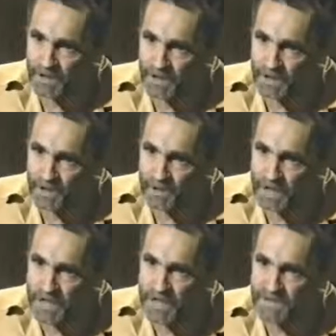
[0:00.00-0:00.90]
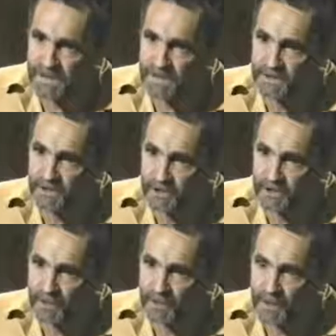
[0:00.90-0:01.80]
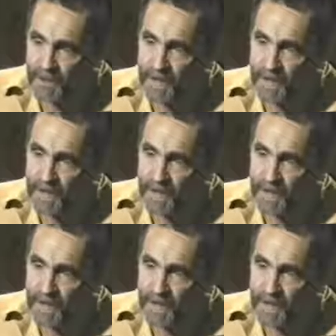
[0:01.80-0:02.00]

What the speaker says: and do anything to you